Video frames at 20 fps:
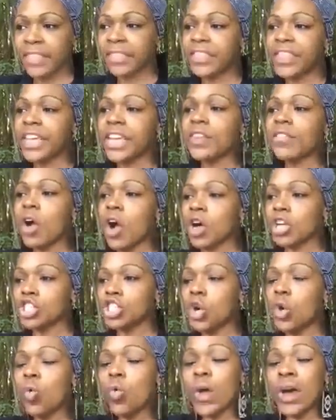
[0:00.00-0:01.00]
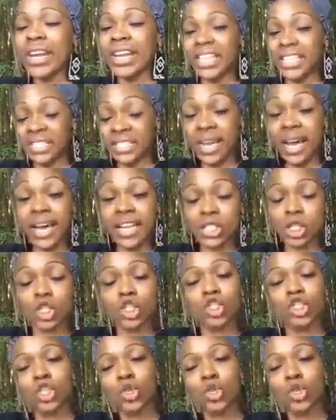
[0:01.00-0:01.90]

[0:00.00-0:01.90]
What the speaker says: And think of also what it does